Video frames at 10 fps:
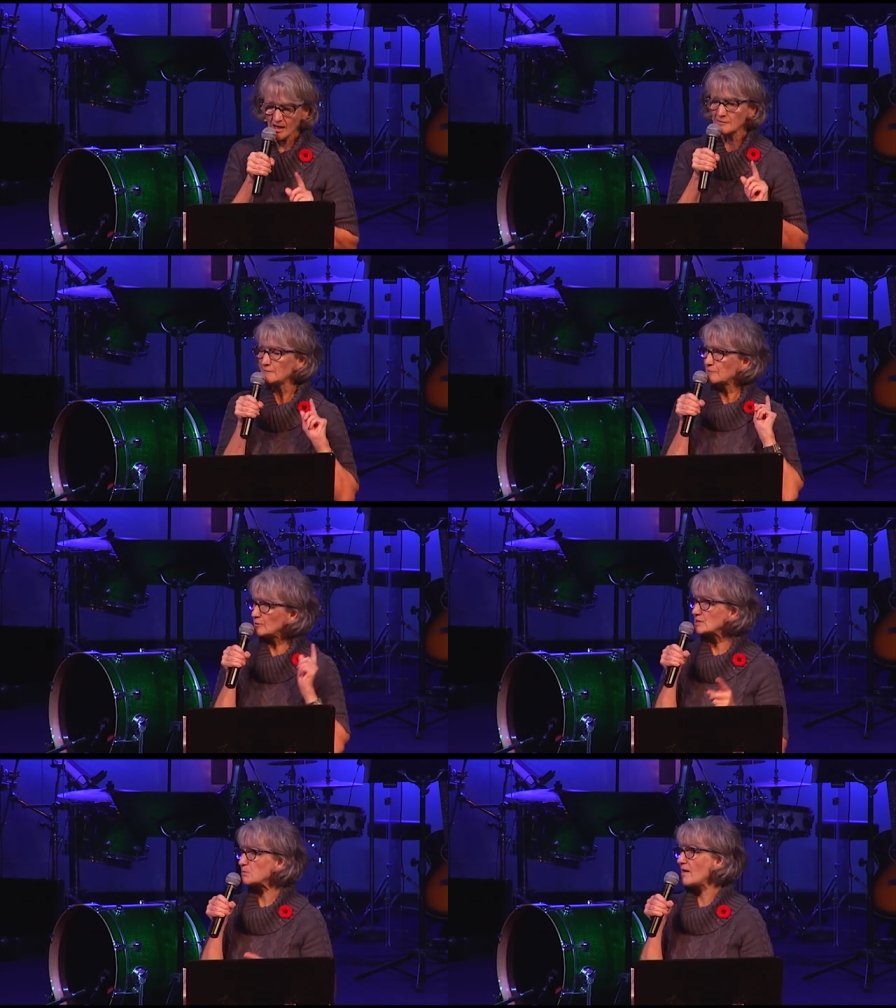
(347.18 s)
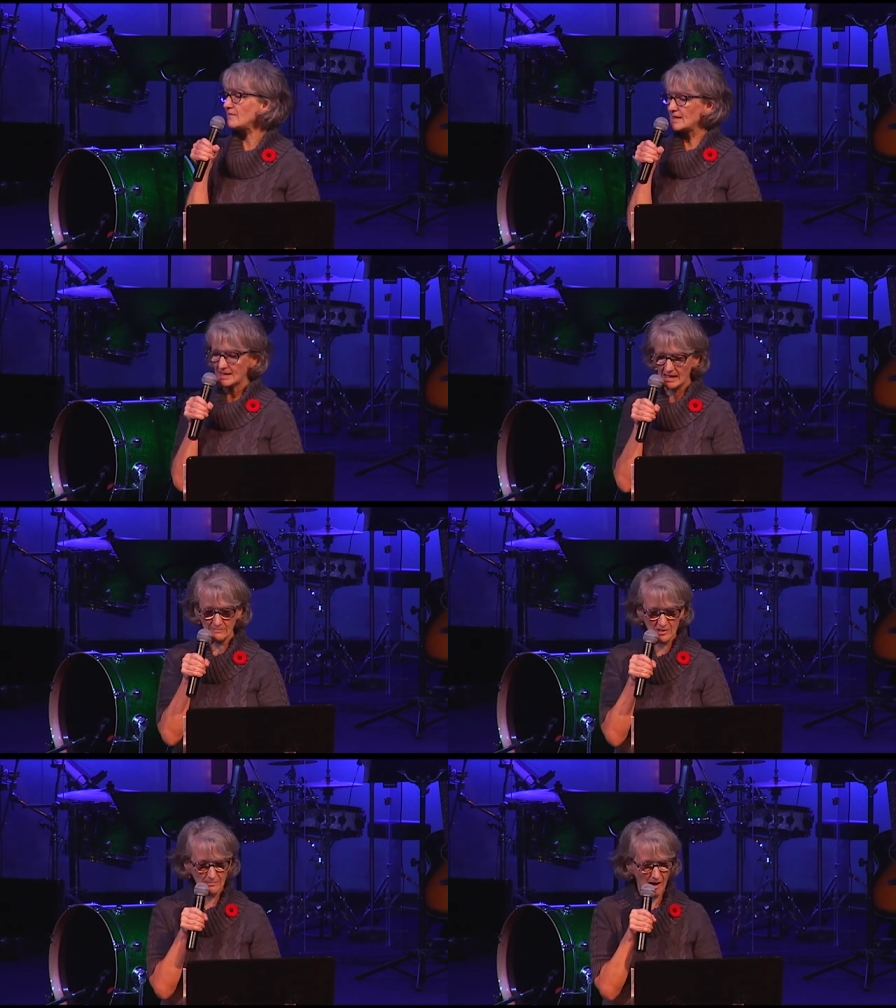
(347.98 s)
The first one that
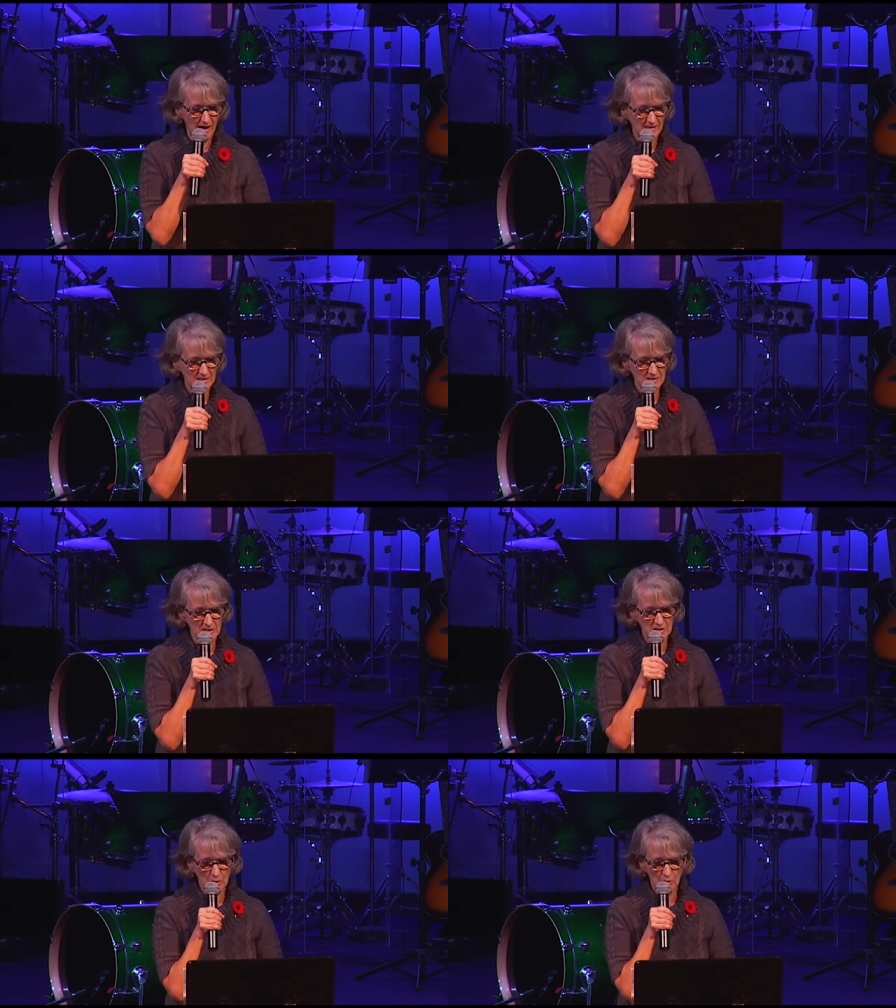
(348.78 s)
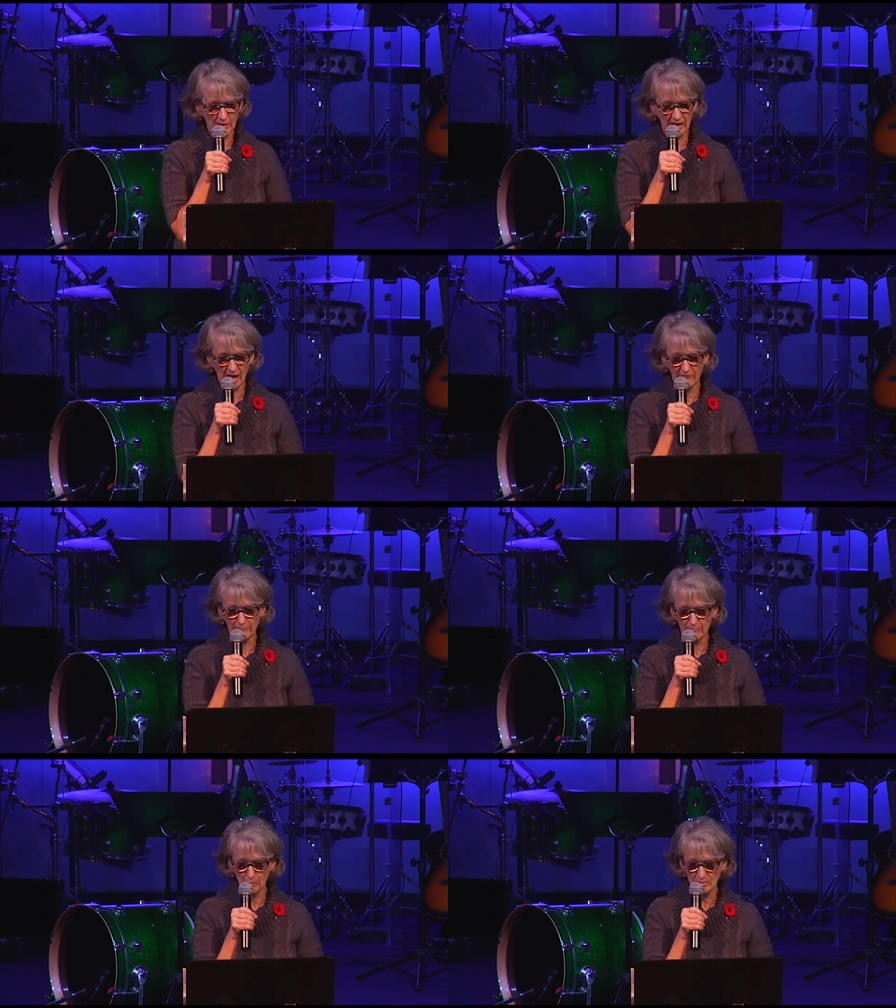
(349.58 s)
came to mind is the story of
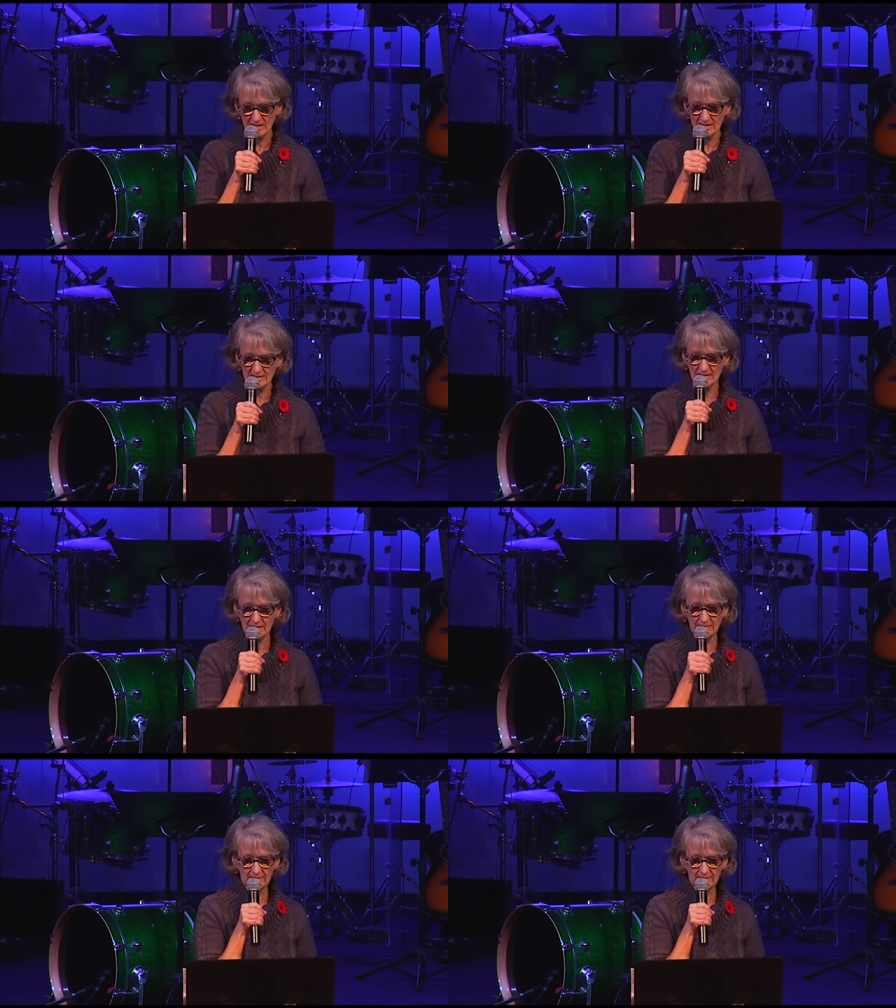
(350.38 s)
Moses.